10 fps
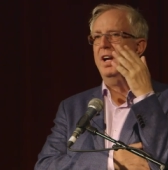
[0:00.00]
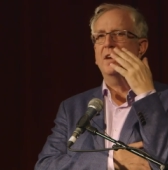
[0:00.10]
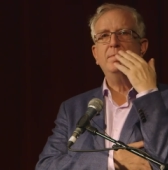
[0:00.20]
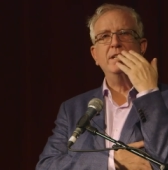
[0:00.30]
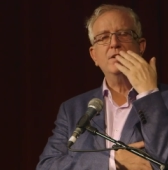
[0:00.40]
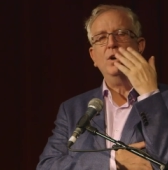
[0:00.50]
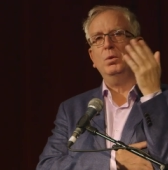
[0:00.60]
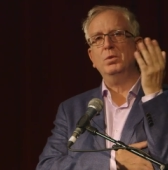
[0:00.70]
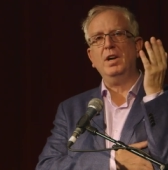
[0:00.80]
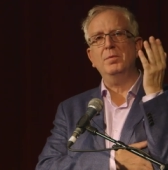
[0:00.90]
I've been
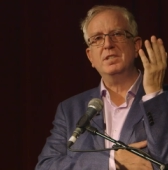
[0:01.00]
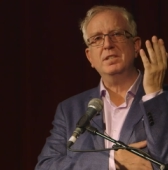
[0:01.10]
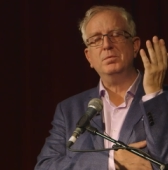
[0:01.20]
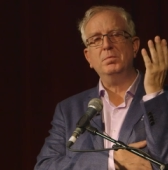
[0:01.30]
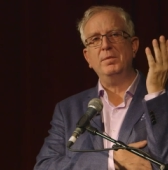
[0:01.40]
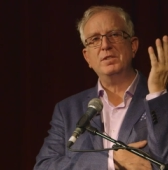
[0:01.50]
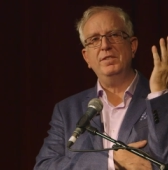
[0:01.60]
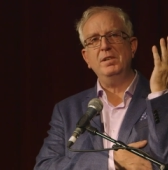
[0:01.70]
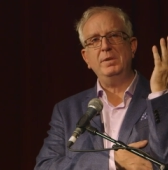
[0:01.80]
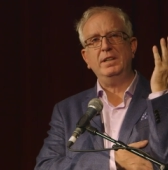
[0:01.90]
told, I was, in, I was
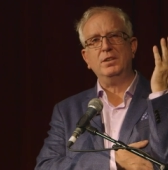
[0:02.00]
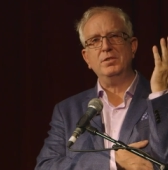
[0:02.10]
filming the